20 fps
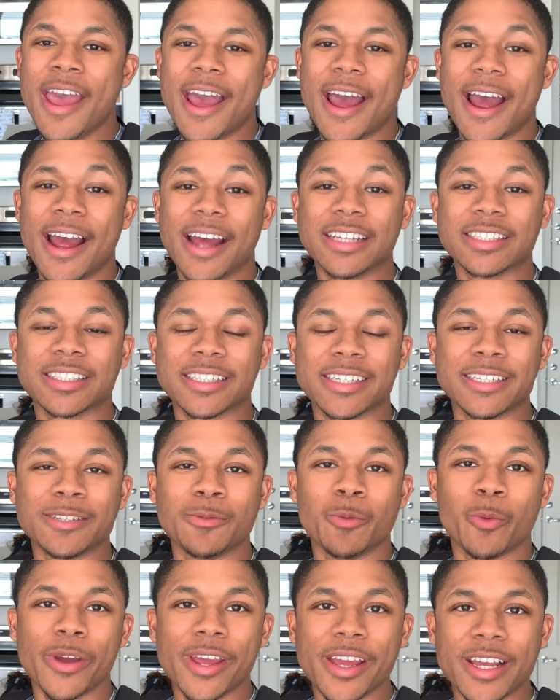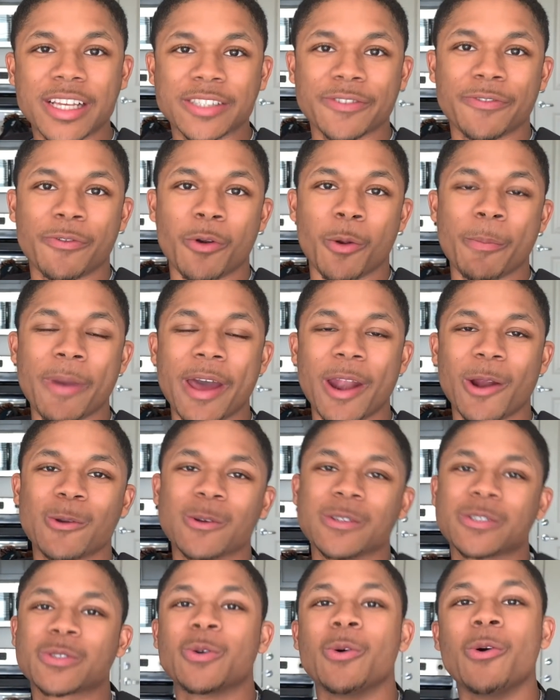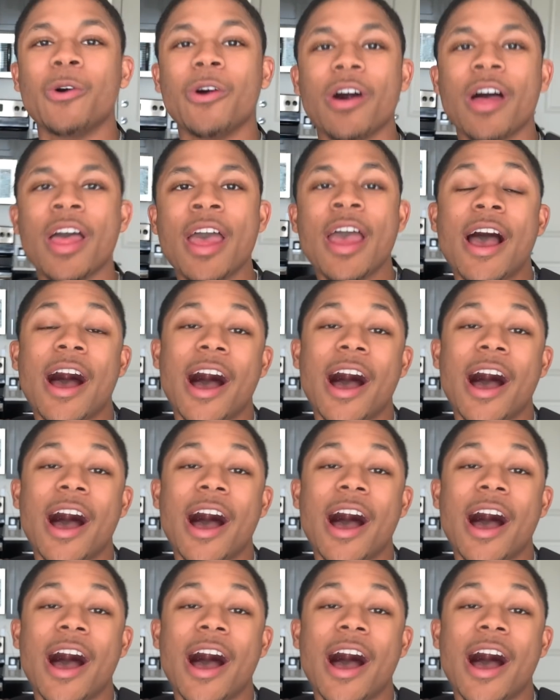as in weeks for medical school.